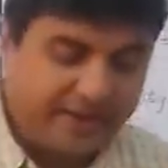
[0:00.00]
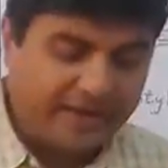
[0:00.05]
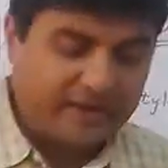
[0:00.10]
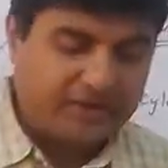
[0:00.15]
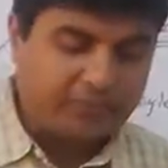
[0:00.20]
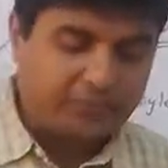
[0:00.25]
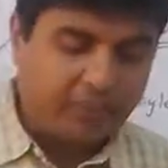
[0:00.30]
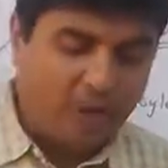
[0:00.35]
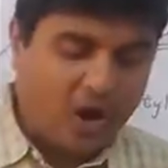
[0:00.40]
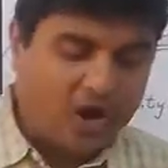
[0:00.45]

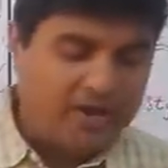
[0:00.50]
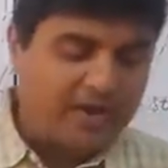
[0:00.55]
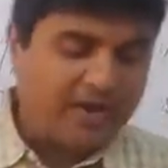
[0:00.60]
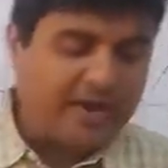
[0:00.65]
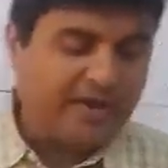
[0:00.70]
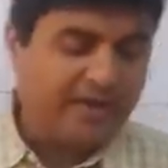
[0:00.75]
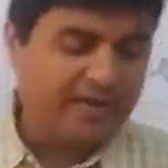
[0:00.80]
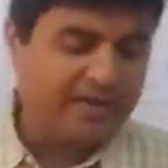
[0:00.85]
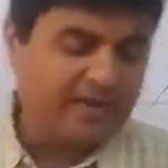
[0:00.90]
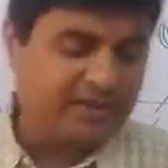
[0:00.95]
as
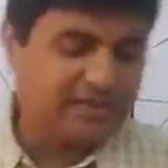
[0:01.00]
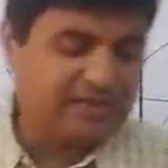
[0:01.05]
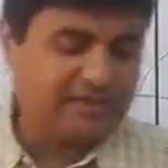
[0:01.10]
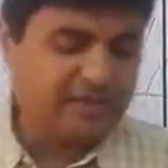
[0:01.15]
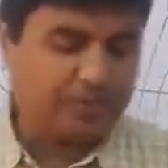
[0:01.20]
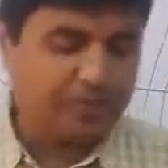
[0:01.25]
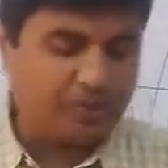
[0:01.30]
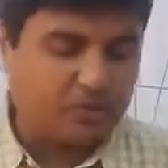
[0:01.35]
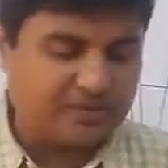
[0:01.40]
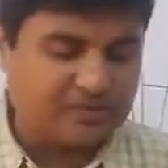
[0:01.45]
pollination is
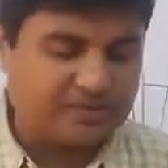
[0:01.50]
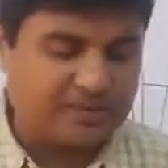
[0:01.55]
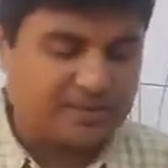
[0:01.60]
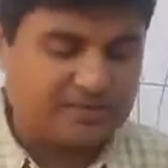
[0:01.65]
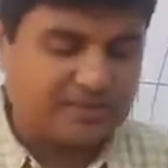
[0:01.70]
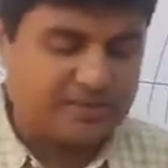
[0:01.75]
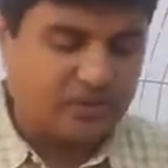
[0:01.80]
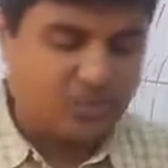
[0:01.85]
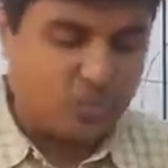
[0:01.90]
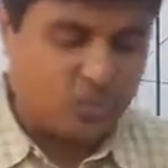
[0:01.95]
a
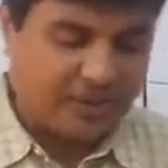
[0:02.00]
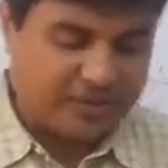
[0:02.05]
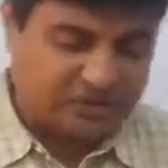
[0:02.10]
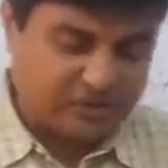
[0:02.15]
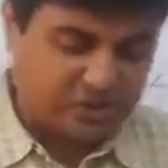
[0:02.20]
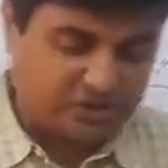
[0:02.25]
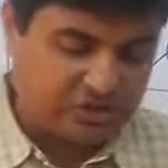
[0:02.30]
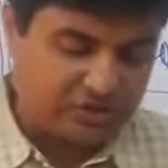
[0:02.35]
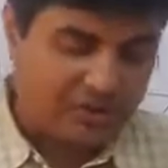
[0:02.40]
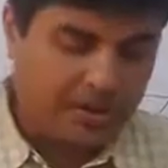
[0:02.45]
process in
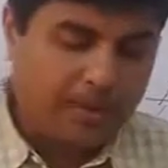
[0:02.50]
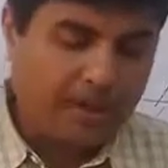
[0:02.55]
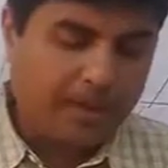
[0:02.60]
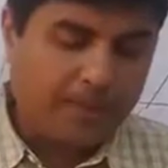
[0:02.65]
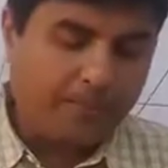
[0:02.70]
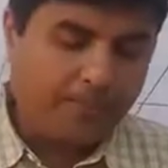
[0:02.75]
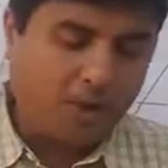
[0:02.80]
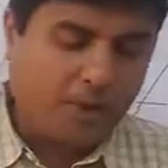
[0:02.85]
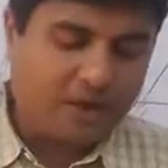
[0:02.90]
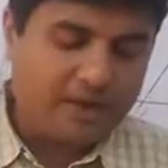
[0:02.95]
which
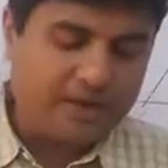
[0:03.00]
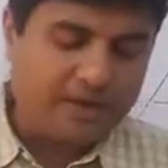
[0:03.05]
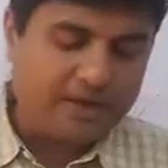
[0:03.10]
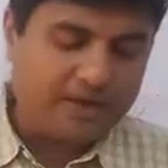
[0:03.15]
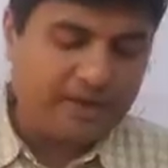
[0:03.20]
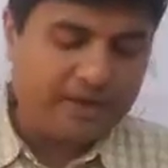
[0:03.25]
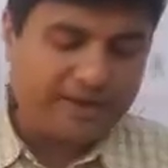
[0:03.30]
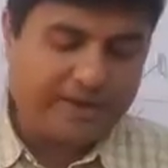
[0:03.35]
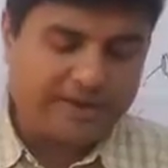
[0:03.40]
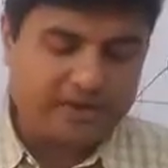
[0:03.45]

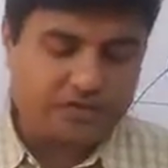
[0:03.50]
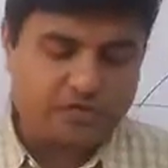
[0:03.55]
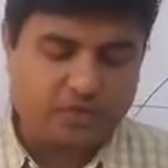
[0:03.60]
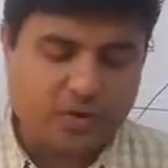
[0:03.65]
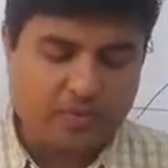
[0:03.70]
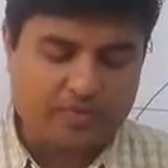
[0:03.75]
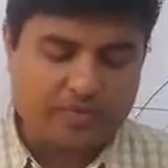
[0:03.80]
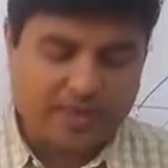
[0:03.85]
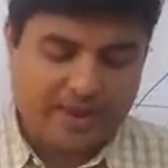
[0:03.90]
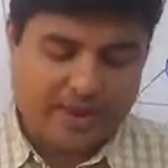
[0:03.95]
pollen grains
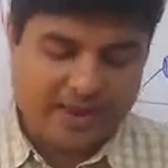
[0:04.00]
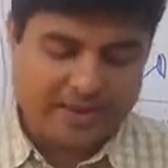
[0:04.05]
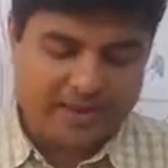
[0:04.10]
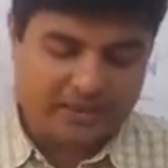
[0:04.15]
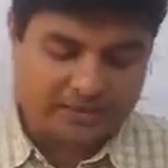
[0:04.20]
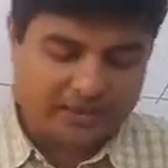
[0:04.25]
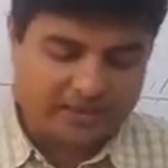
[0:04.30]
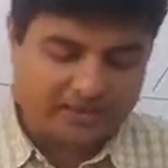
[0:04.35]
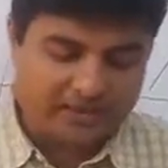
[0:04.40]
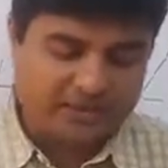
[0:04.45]
from the
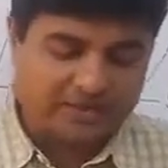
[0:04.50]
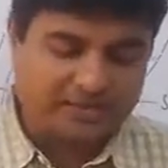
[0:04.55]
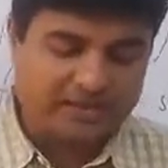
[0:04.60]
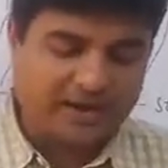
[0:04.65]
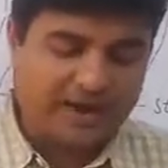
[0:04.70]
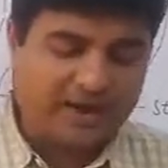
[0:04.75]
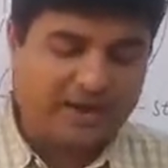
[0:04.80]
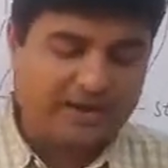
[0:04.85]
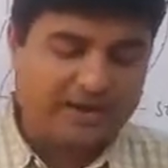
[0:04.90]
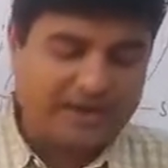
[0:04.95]
anthers
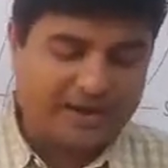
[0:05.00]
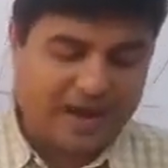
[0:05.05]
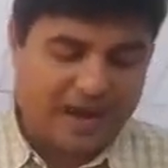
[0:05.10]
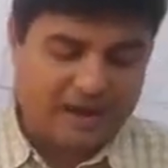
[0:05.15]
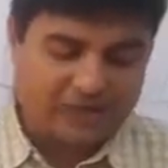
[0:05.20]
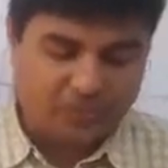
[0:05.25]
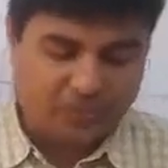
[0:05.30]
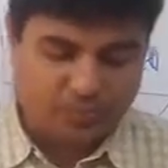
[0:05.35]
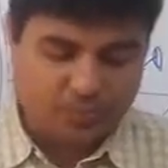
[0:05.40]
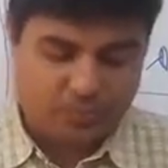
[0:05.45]
are
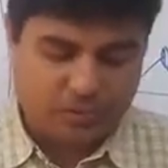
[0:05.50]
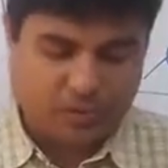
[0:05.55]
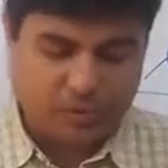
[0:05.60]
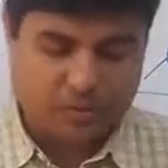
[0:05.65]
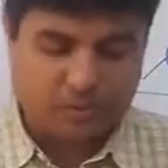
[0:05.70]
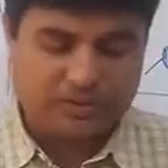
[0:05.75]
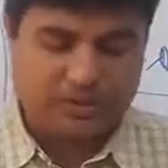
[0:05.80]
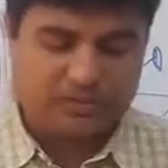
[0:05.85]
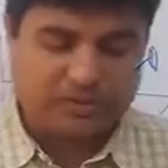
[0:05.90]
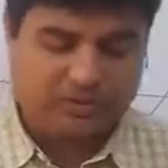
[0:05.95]
transferred
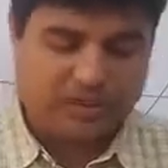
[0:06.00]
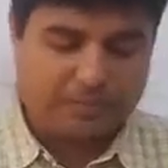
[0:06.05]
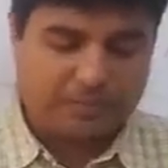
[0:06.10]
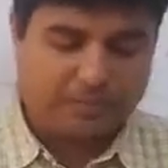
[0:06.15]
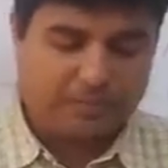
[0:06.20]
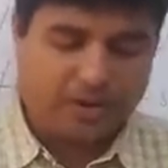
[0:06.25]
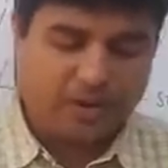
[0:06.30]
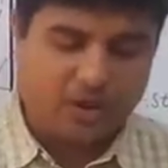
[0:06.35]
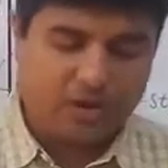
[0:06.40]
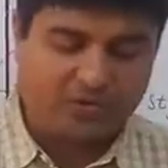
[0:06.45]
to the
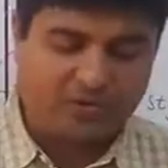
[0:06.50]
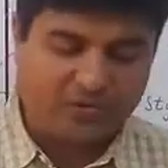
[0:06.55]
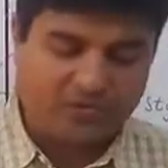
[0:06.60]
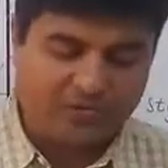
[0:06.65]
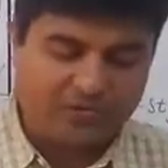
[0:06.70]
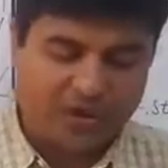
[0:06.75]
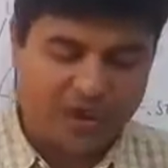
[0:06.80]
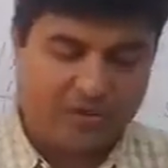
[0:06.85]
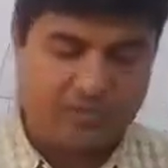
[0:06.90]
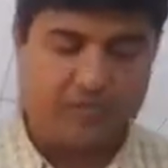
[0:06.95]
stigma of a
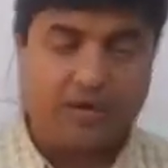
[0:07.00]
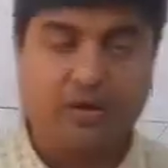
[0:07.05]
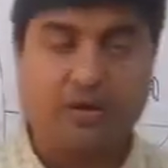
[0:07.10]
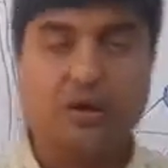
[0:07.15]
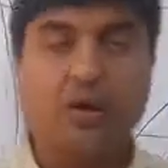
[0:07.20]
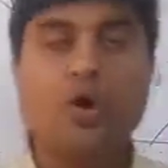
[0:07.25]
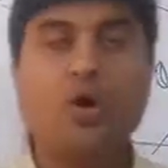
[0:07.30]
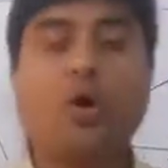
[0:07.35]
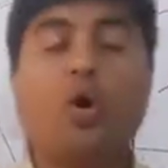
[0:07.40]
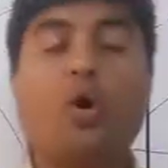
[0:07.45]

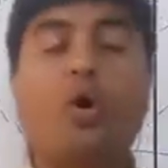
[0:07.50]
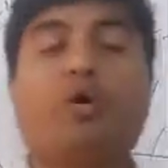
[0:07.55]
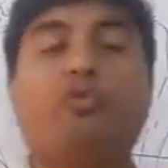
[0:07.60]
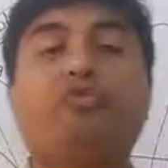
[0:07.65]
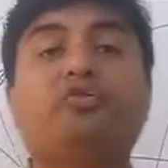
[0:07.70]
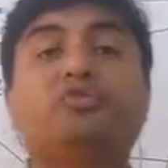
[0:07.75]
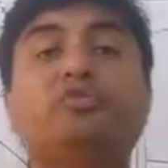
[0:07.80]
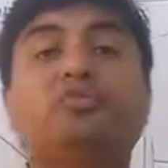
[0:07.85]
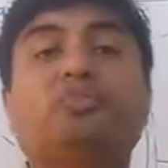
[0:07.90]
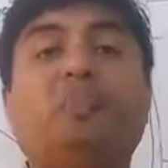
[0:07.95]
flower
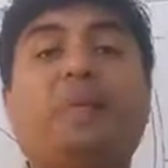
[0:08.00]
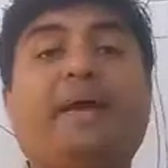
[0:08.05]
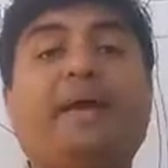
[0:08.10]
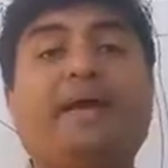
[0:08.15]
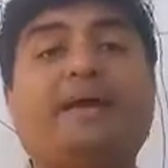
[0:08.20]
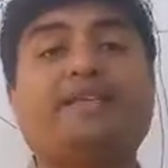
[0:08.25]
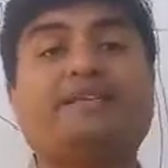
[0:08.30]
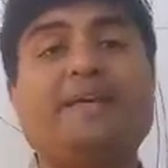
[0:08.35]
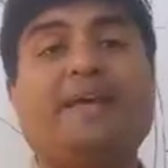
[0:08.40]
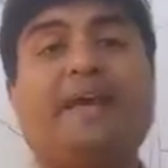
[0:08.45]
of
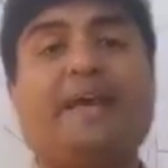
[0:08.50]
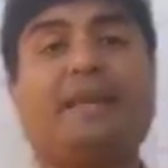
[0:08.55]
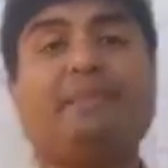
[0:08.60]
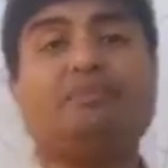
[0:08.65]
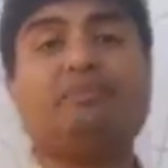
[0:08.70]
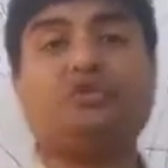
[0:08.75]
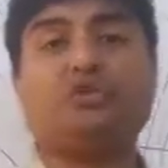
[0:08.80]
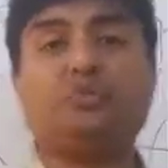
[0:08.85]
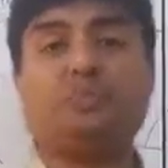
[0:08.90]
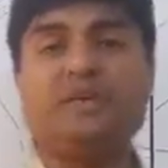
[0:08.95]

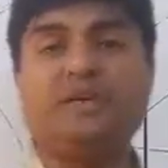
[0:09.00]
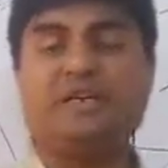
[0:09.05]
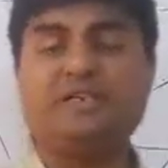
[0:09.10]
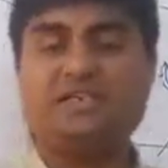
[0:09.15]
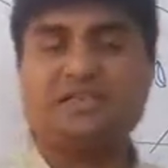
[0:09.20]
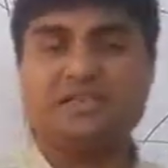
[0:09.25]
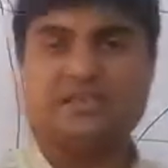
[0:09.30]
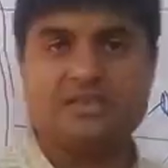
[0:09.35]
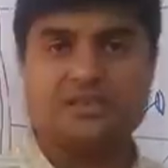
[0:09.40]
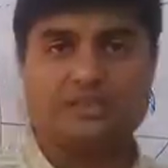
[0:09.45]
same
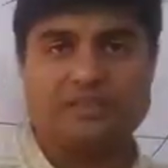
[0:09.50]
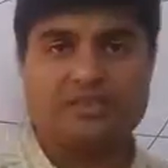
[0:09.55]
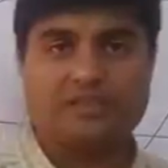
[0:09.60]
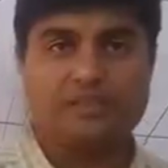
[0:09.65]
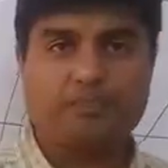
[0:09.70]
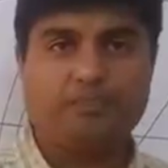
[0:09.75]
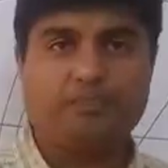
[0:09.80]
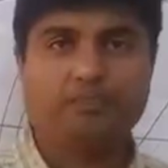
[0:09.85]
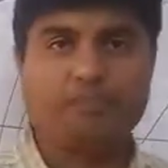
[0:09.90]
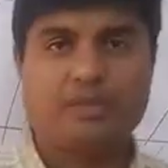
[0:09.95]
species.
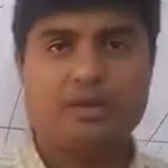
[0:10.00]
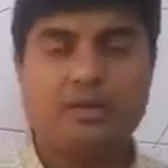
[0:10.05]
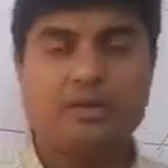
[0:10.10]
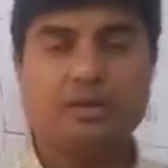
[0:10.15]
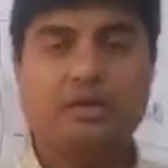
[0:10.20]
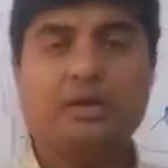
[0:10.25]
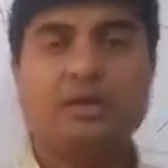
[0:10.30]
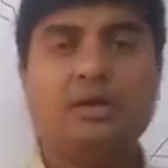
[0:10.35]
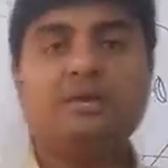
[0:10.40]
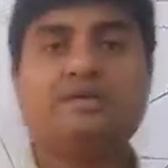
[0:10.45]

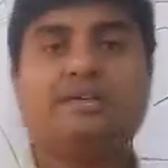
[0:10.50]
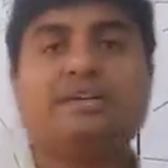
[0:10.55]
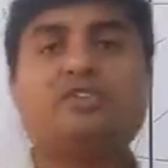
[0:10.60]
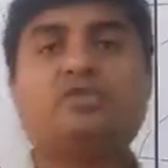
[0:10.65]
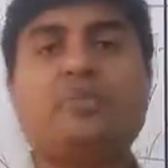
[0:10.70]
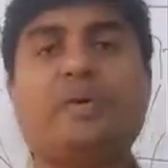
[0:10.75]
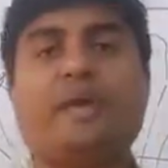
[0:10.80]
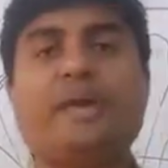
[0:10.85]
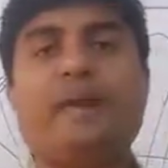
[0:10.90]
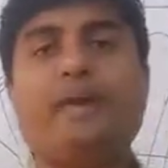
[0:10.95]
See,
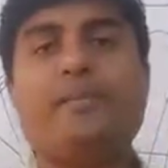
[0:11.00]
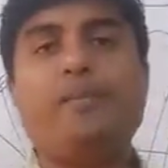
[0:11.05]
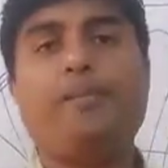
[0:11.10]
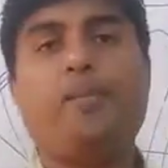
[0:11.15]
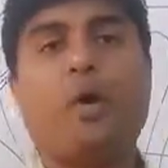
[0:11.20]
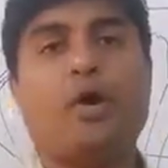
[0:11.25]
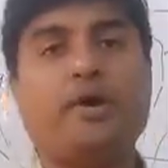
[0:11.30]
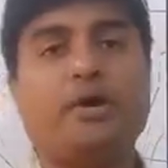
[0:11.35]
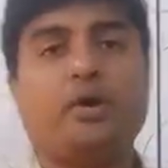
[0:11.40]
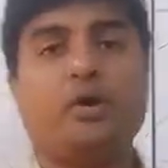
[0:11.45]
it's very
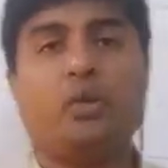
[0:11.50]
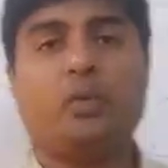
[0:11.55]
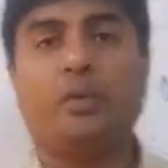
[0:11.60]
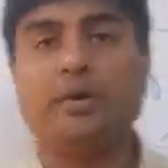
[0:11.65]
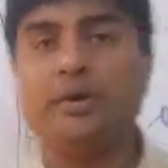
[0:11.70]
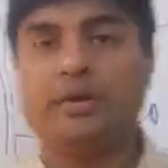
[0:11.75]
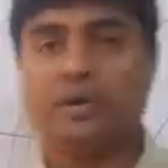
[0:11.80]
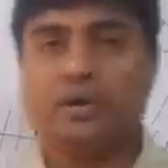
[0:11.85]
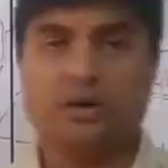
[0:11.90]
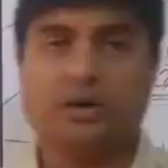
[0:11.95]
important over
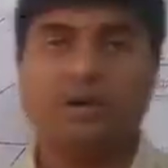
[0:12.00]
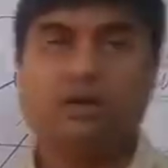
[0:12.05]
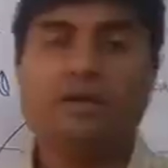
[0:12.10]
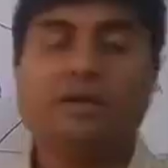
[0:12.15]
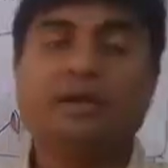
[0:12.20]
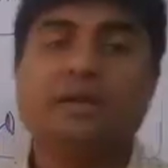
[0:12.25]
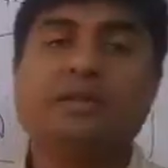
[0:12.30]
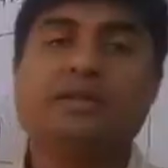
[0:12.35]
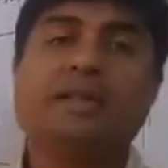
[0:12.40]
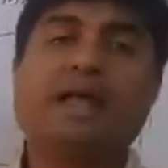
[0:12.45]
here
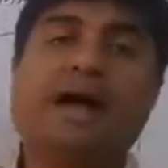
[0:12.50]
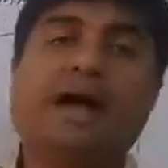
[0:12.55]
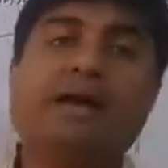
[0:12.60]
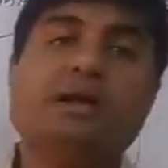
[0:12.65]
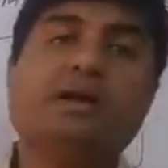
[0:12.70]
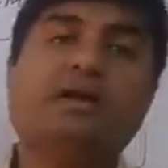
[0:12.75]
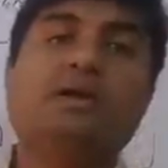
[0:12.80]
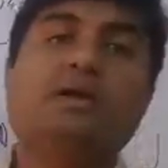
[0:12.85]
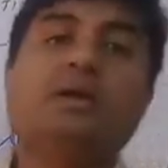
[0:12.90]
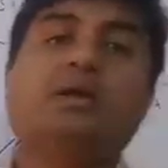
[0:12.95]
that